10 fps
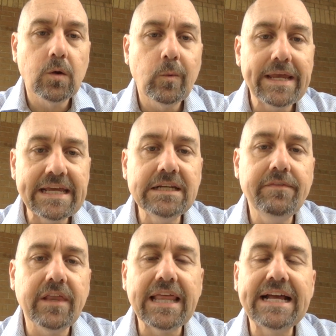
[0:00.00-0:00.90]
We
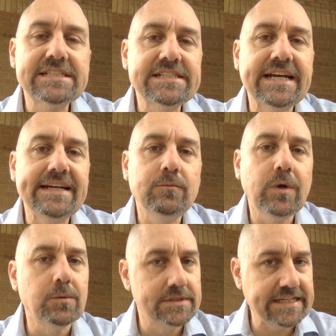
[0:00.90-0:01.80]
ended the last time
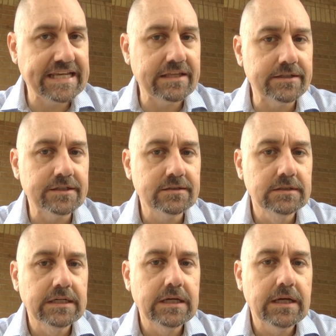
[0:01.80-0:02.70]
we were together
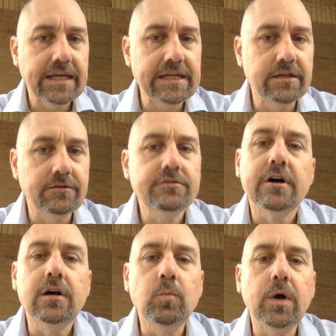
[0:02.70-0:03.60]
in
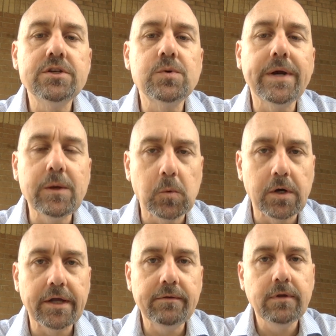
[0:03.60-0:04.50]
Psalm
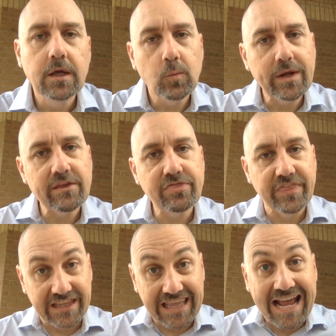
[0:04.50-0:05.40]
121 with
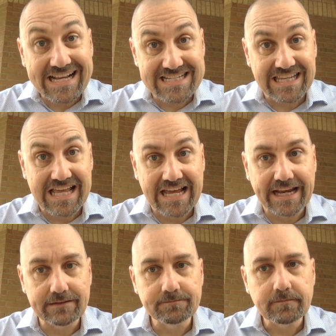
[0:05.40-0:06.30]
the last
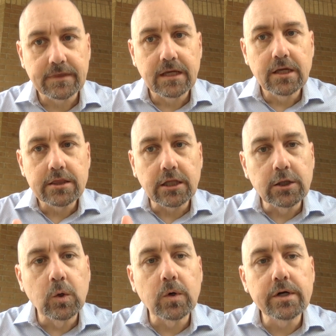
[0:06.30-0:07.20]
line, "The
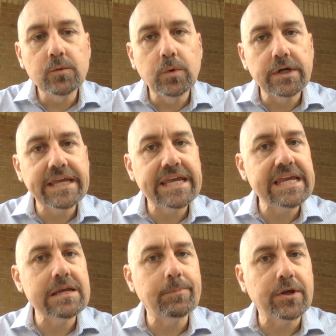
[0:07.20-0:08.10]
Lord will
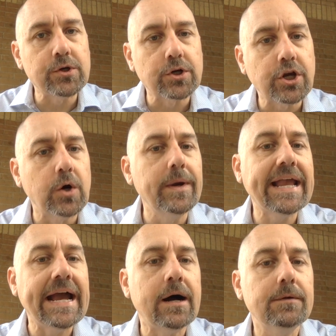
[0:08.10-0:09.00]
keep your going
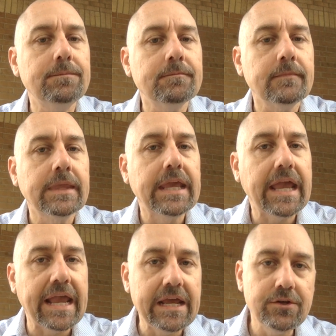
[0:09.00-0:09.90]
out
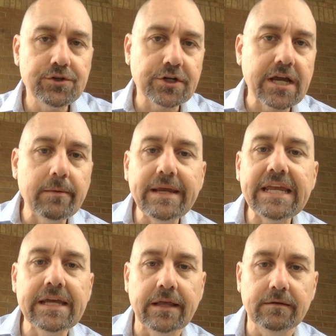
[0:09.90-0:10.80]
and your coming
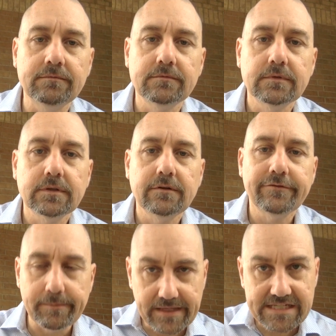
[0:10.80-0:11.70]
in
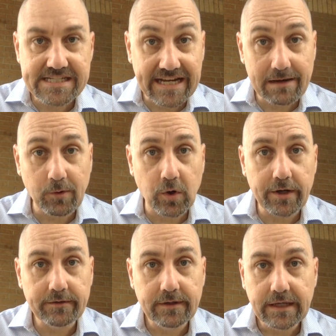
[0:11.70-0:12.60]
from this time
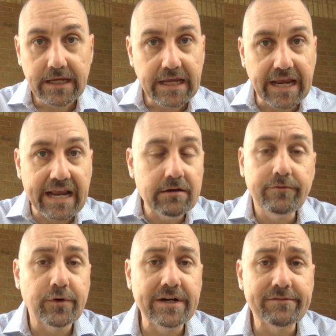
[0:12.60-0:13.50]
on and
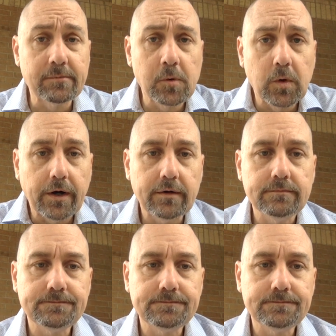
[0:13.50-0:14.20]
forevermore."